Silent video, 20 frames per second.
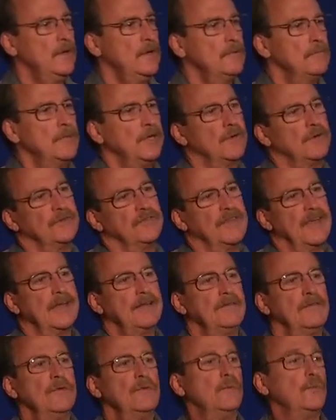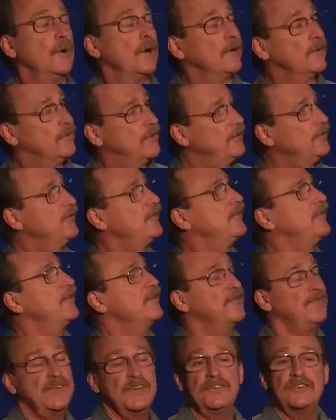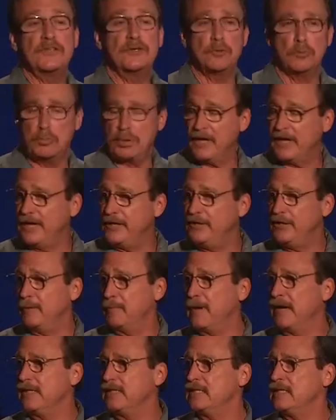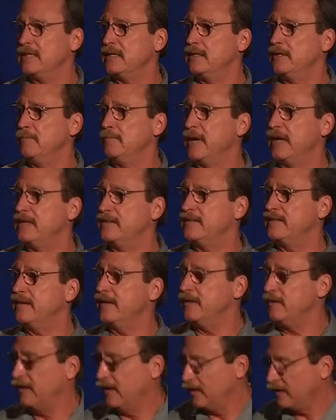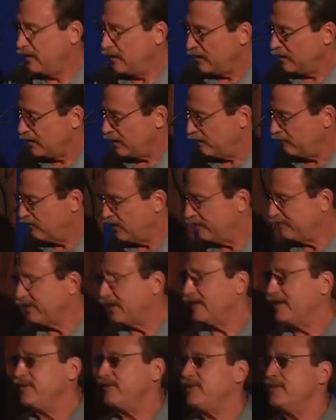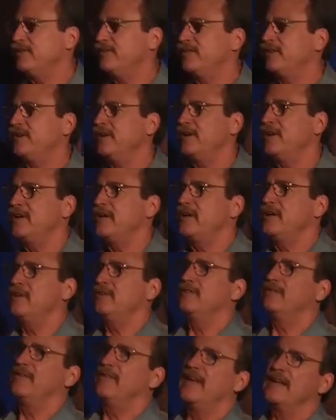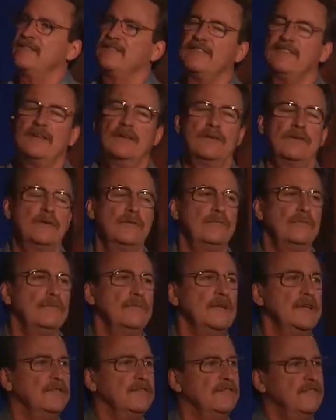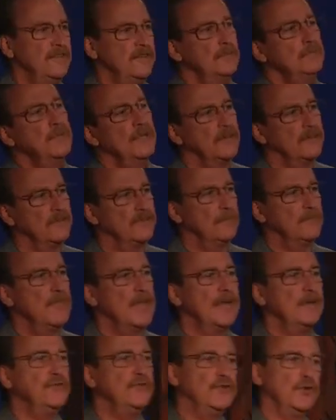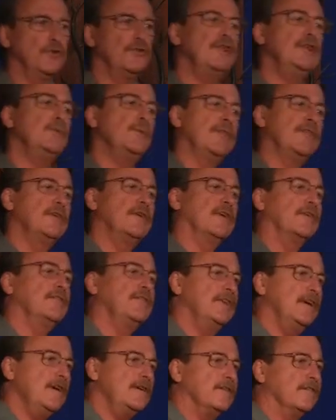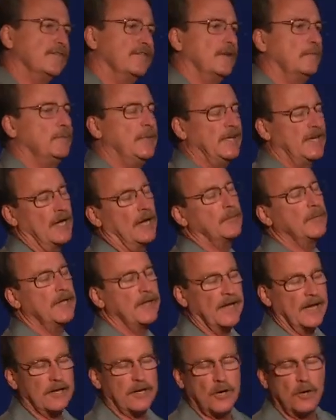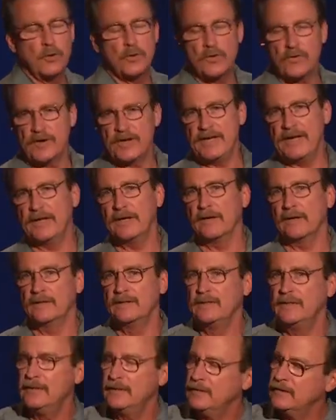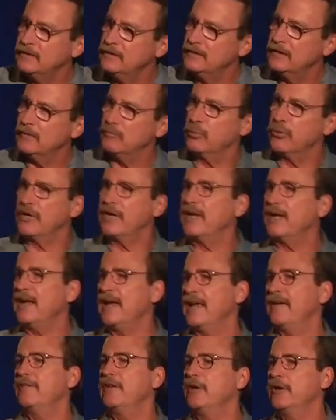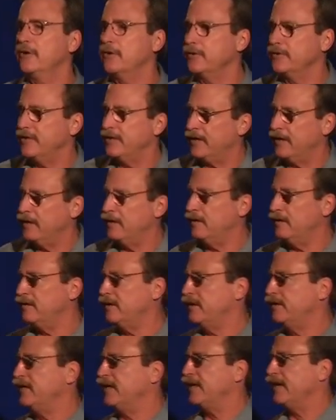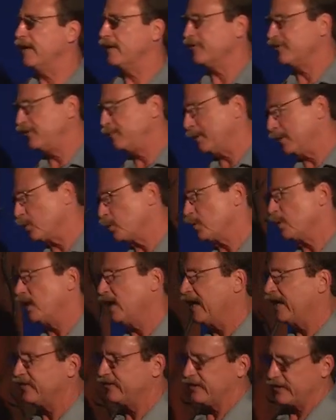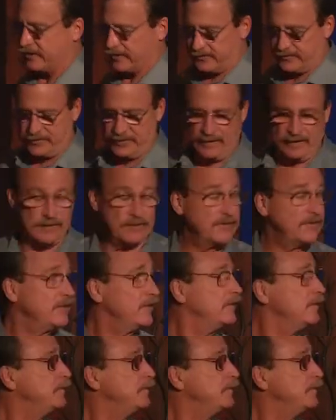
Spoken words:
Because whereas this is the physical plant, you might say, Revelations is that, in symbolism, that journey within ourselves of becoming that co-creator, of bringing heaven and earth together, spiritualizing ourselves.